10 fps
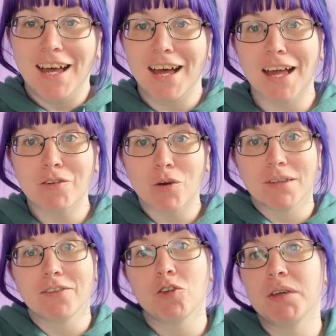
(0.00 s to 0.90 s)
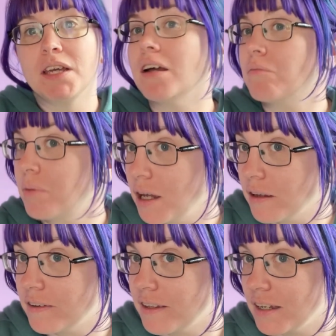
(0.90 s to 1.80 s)
I'm going to be
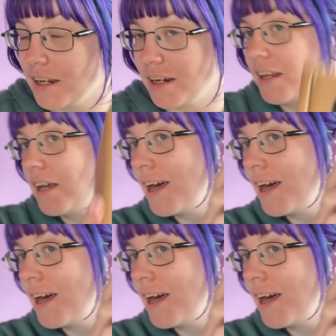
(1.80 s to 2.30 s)
unboxing